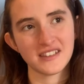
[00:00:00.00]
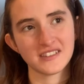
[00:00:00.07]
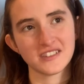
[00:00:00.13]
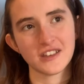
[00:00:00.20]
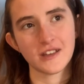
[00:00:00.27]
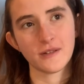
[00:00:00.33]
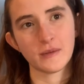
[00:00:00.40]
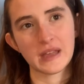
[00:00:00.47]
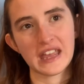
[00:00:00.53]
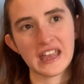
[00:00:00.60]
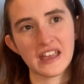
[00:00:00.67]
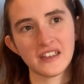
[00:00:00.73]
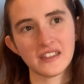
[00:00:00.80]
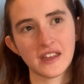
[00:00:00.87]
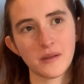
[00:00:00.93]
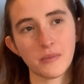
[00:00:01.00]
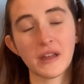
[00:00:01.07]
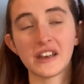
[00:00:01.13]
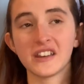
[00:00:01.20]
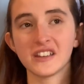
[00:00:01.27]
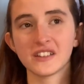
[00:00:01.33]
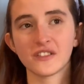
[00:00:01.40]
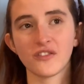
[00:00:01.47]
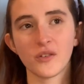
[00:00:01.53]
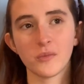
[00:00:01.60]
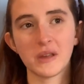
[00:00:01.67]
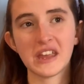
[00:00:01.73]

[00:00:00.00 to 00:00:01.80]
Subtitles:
so we hear the opinions from